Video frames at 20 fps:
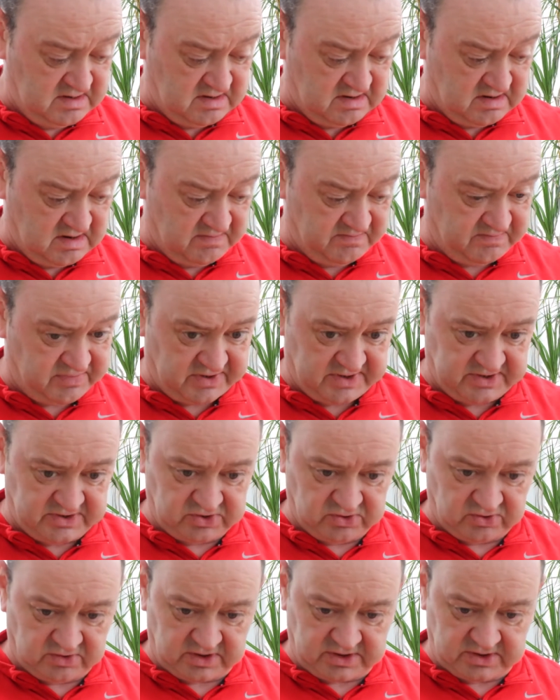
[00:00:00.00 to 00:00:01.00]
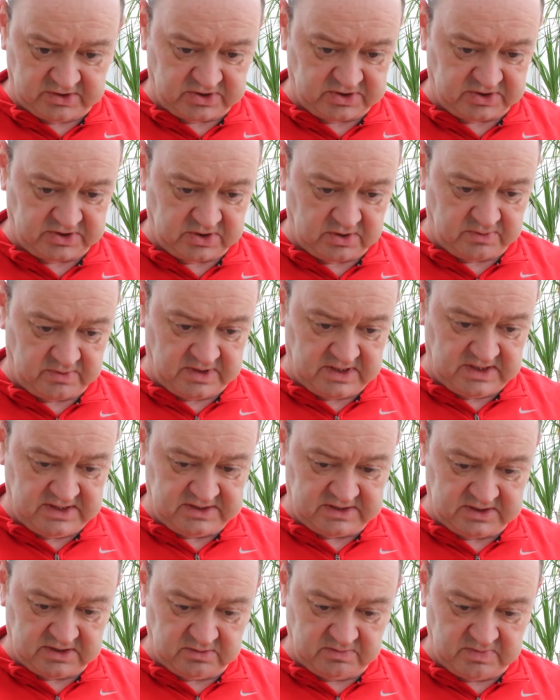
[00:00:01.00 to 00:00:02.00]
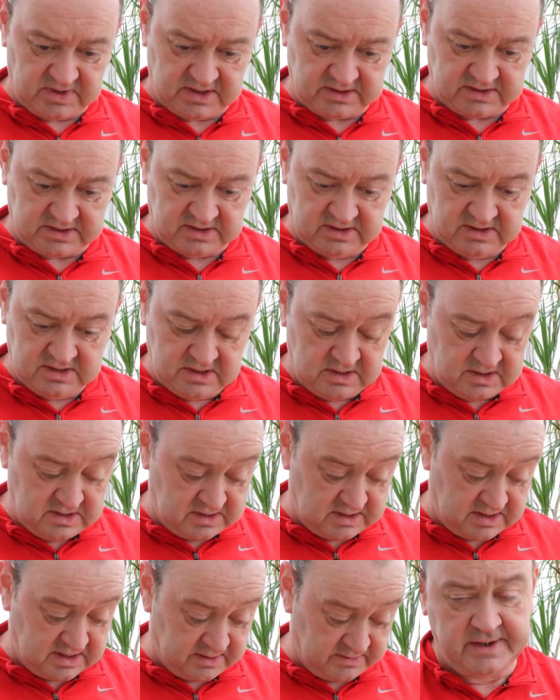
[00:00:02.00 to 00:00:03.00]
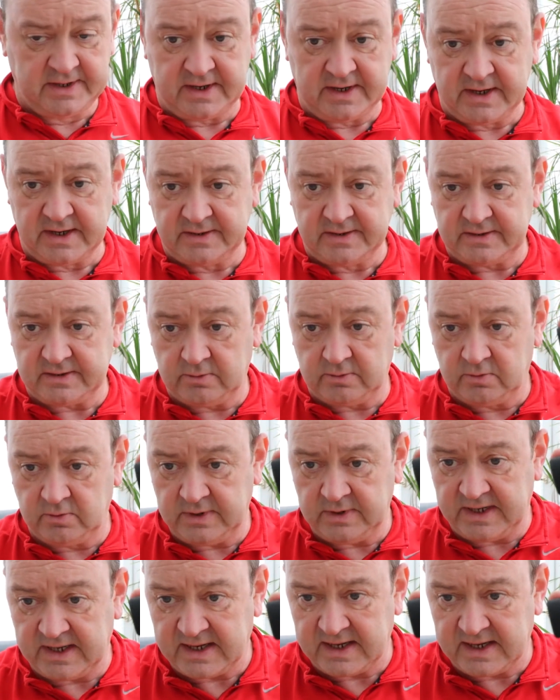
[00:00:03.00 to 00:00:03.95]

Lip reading: I'm pretty sure I can just do it with these two bits. Now, and all it